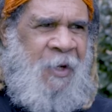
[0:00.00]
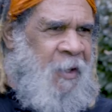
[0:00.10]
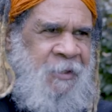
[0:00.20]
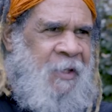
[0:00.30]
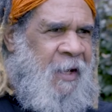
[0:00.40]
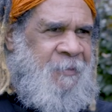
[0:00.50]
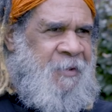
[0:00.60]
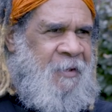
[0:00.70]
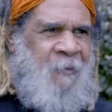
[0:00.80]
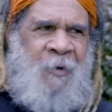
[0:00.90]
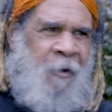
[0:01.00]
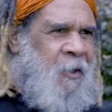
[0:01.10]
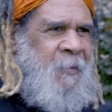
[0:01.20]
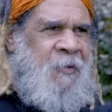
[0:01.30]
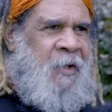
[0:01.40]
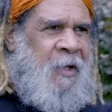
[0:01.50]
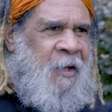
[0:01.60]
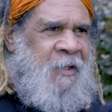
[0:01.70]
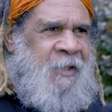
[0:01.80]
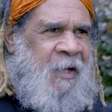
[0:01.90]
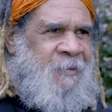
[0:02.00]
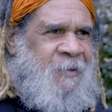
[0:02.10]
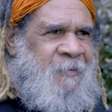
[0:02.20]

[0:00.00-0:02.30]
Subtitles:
We're not slaves, and we're not going to be treated like slaves.